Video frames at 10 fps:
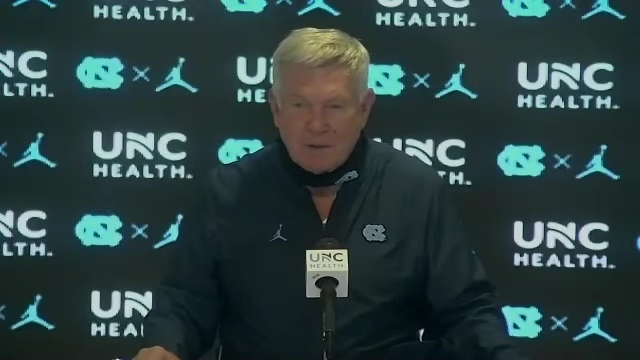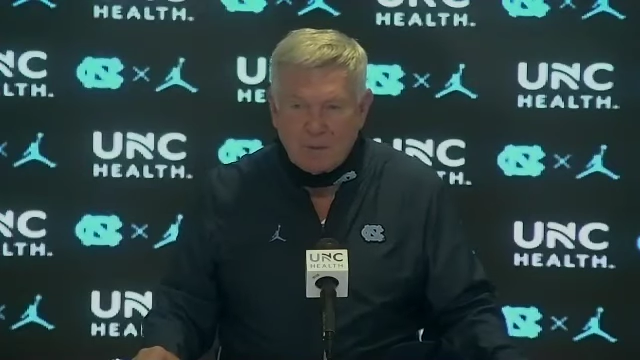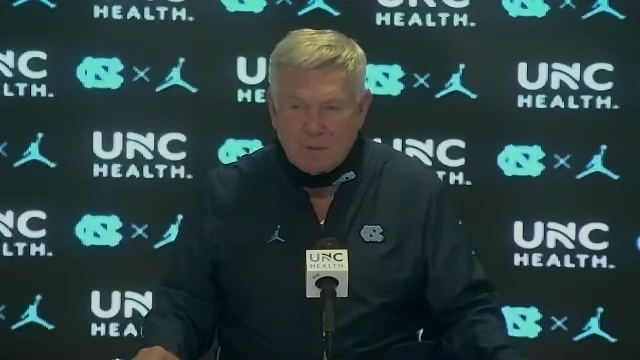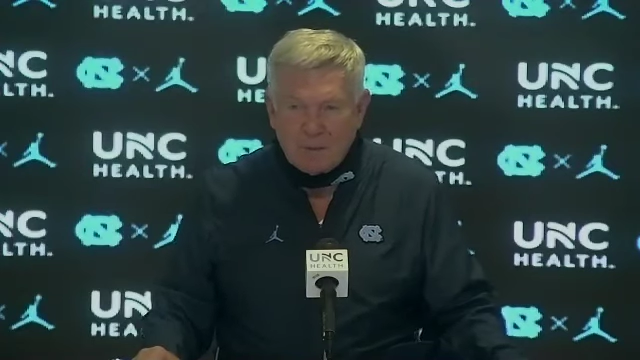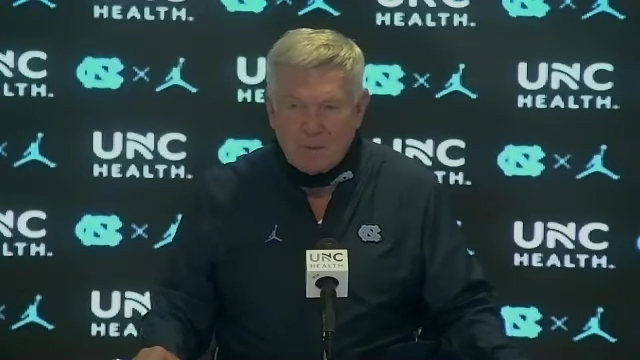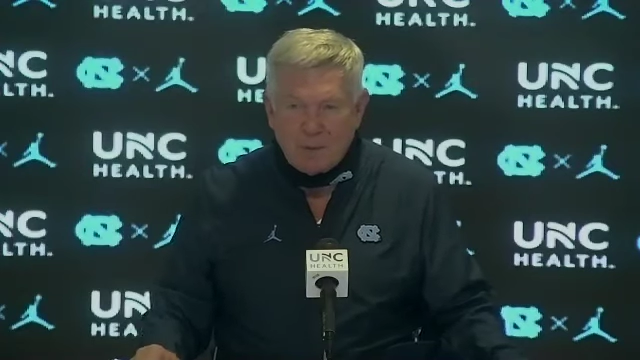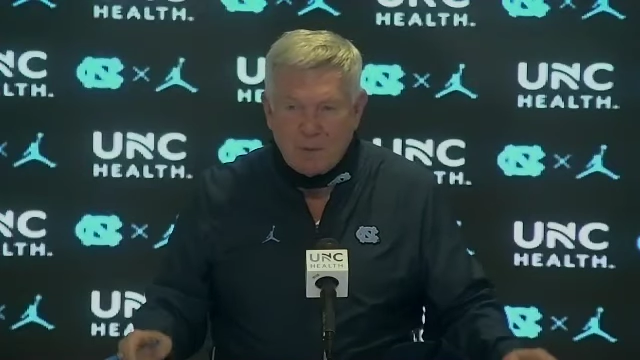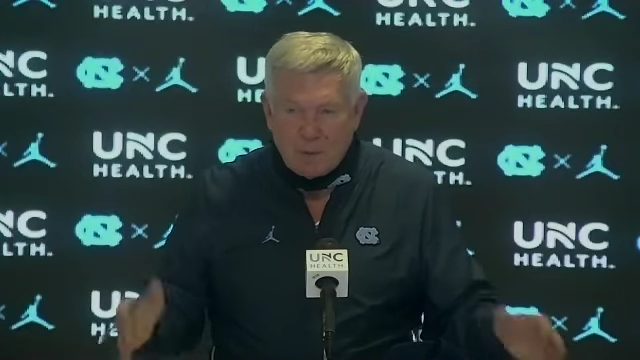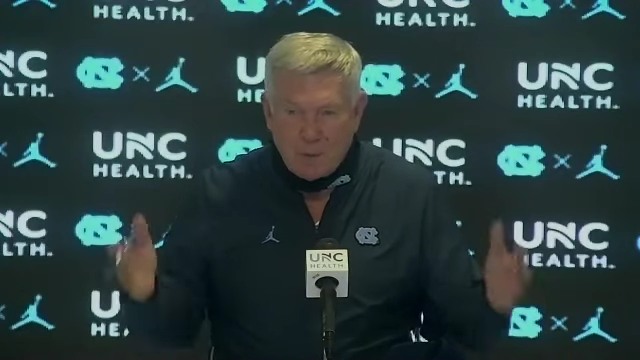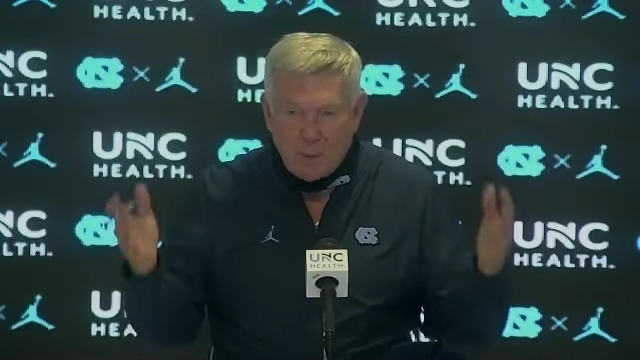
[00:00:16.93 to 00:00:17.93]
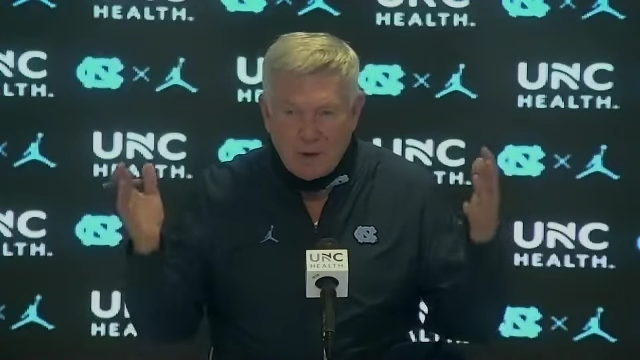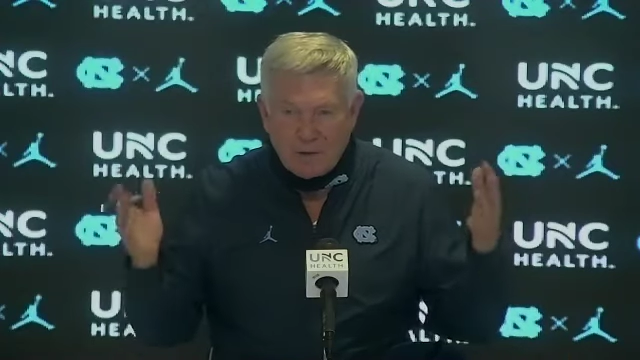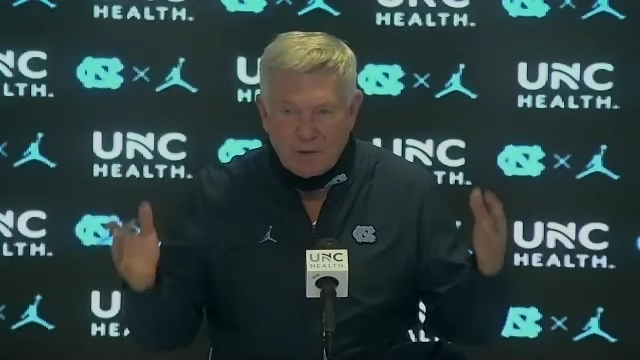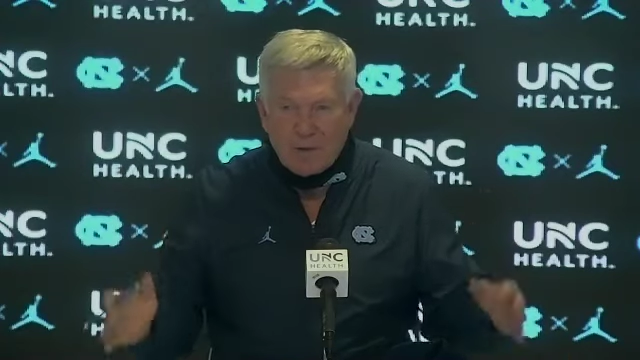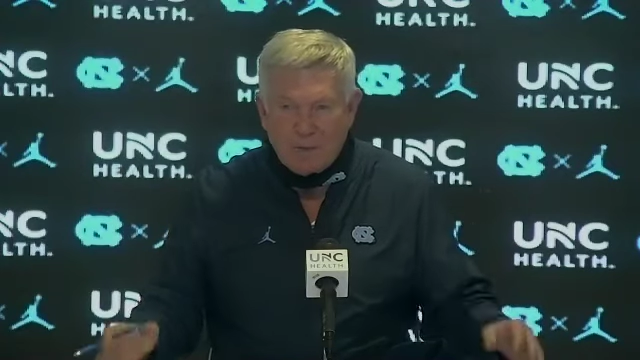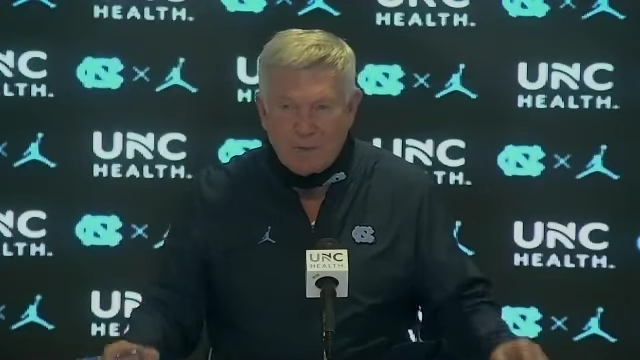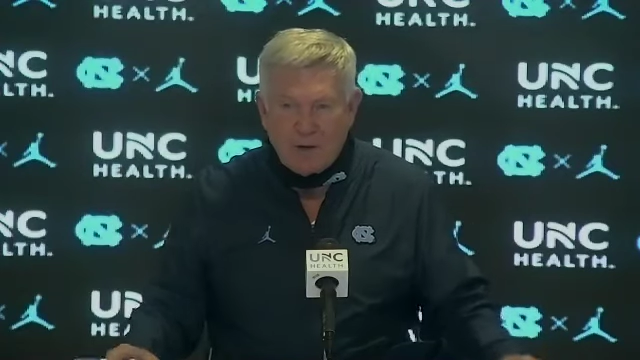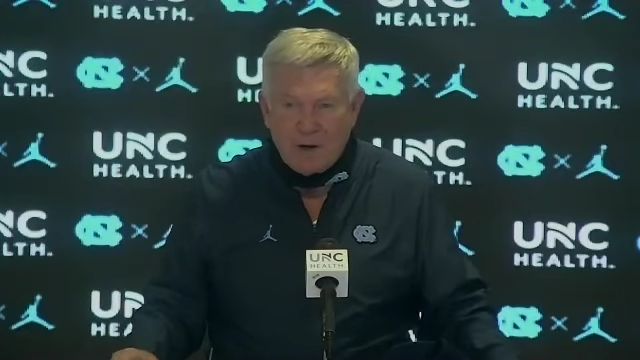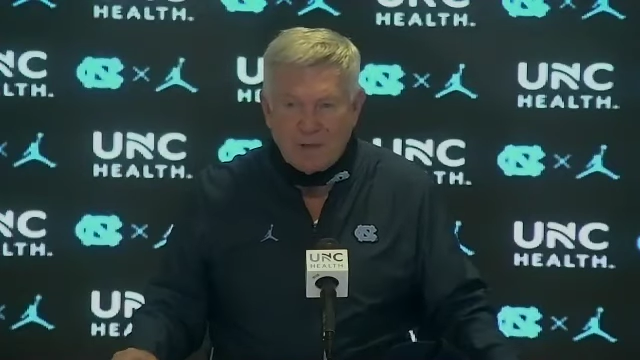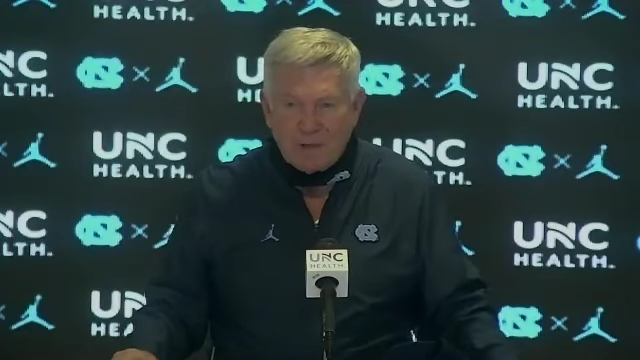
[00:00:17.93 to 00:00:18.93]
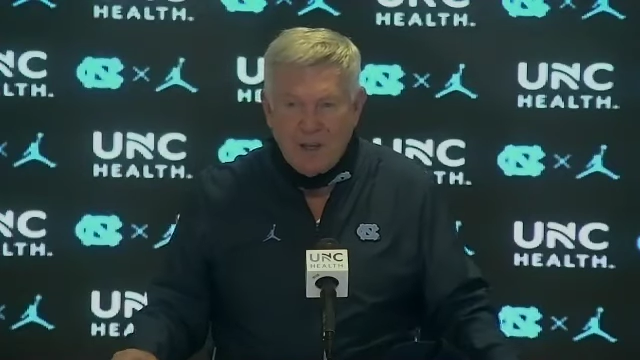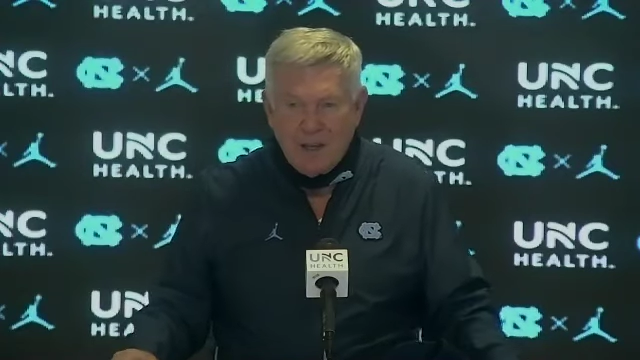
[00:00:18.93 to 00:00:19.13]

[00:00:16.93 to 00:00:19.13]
to throw for 400 and something yards.